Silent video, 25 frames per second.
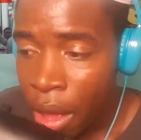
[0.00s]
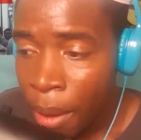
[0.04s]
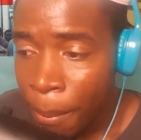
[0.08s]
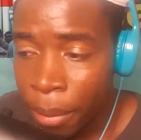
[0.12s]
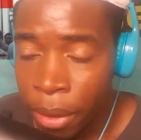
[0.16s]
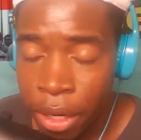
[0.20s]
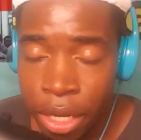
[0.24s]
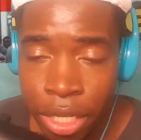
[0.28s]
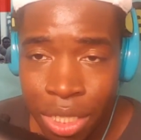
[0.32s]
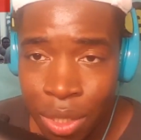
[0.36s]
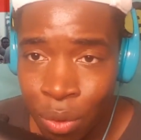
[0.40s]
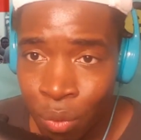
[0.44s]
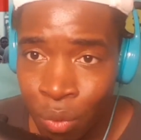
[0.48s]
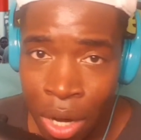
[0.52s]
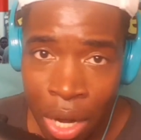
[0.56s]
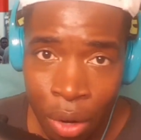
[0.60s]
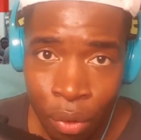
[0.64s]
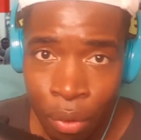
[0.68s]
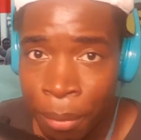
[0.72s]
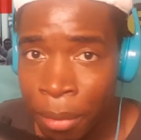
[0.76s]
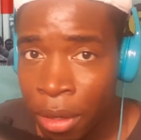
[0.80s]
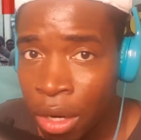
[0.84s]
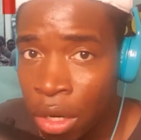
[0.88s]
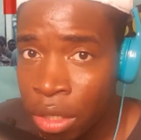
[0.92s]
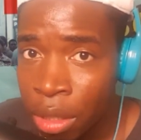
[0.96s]
because of white
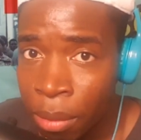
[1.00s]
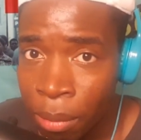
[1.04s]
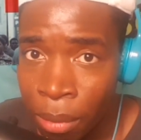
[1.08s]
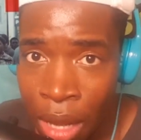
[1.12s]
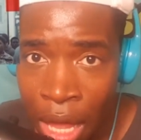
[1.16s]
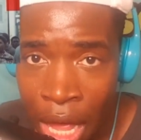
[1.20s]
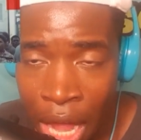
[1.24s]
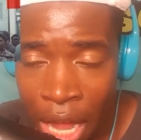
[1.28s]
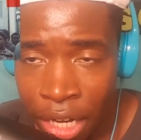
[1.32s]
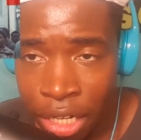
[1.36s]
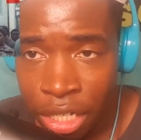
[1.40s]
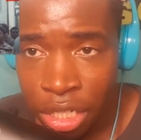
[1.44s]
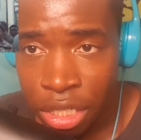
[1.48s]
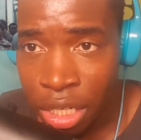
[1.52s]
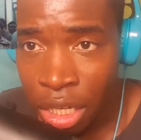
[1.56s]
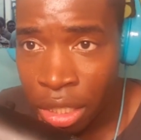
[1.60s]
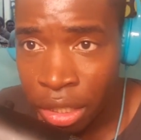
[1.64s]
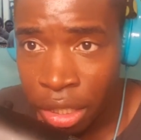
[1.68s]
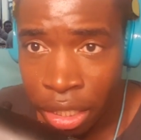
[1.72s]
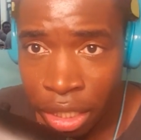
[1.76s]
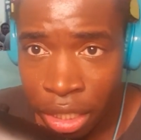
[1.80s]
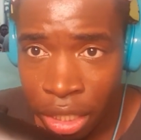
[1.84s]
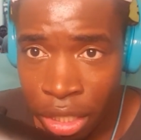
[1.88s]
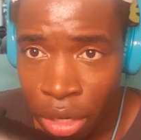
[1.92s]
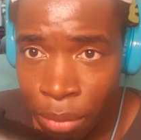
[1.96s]
women on them lying
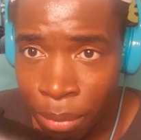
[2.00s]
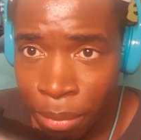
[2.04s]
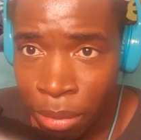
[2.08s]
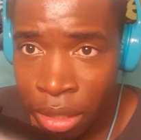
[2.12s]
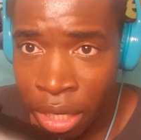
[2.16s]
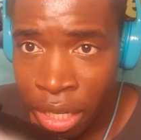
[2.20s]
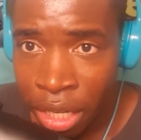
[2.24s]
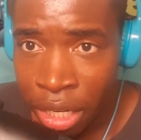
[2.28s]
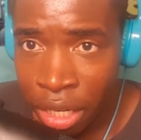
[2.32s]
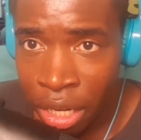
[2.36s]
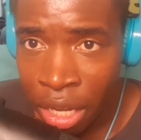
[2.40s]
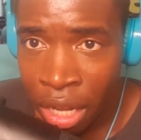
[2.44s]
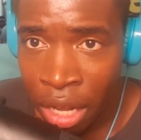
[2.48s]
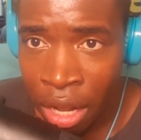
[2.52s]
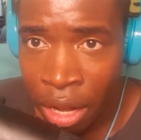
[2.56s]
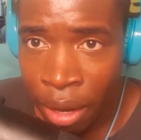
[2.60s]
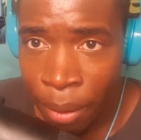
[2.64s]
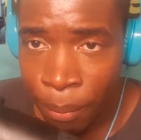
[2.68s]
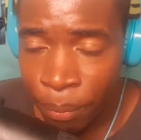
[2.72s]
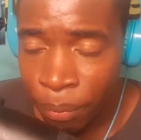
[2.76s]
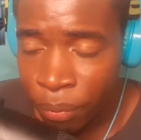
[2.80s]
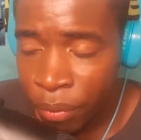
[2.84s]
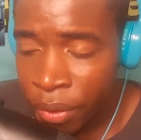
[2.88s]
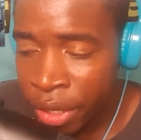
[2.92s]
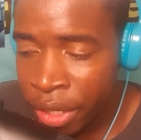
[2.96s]
saying they killed they
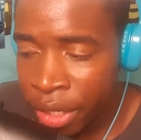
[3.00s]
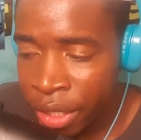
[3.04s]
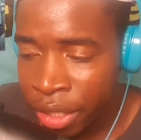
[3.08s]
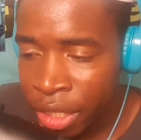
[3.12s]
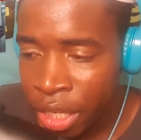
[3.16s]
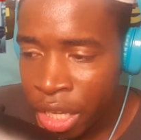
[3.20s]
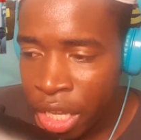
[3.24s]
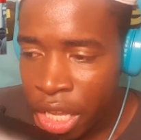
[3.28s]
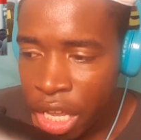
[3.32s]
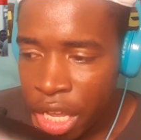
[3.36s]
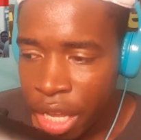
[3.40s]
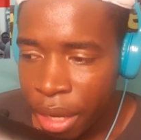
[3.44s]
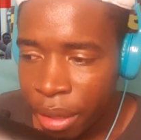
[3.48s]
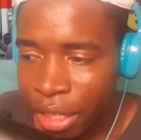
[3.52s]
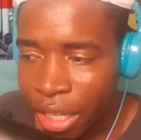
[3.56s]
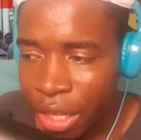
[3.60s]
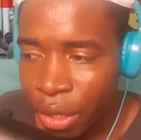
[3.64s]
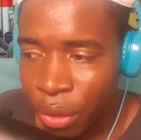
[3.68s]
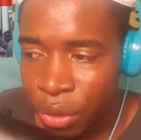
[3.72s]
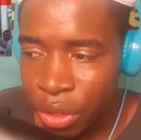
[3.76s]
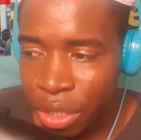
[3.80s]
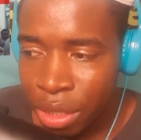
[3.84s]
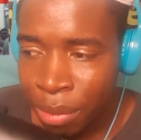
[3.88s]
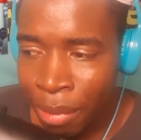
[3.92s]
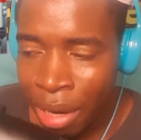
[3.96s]
um they
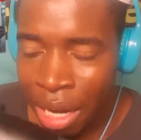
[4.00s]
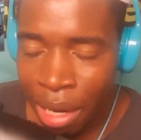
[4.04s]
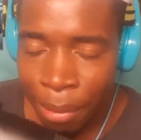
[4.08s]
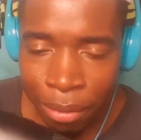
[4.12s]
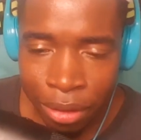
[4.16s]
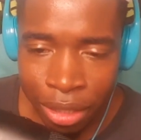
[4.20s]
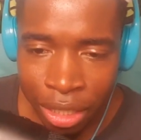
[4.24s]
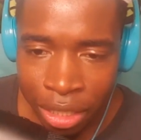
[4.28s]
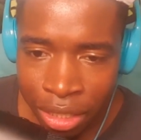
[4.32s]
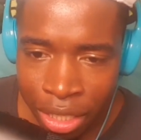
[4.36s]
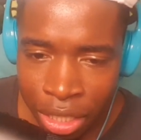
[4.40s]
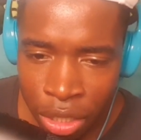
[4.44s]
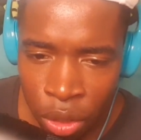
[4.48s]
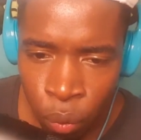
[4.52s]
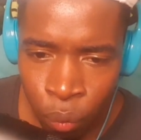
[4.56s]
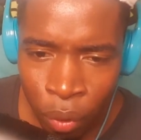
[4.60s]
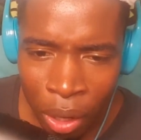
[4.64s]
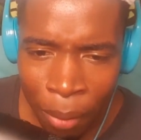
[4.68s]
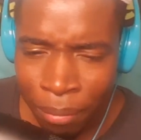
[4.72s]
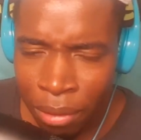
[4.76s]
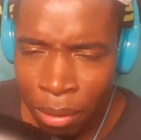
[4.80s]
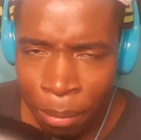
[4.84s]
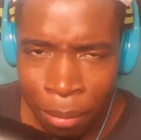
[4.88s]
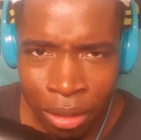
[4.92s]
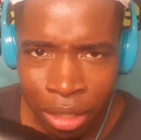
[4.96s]
killed somebody but they didn't
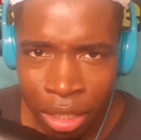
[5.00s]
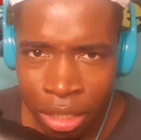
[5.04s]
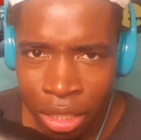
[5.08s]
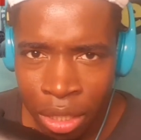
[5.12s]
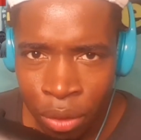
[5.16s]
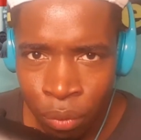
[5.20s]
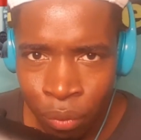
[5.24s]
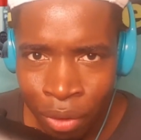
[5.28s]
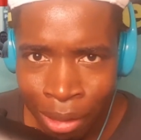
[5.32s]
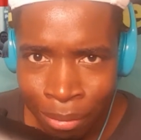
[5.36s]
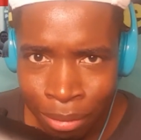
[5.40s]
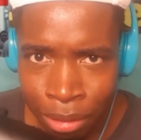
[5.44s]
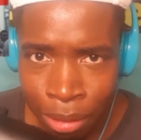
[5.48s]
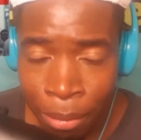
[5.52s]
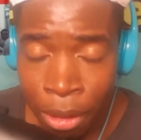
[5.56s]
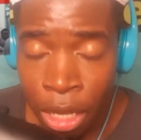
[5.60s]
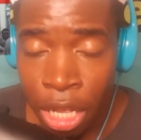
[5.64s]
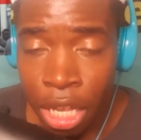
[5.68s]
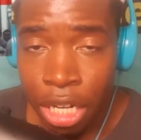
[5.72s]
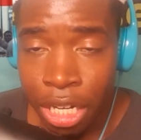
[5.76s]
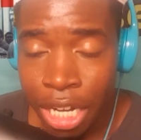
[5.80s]
rape them but they didn't rape them.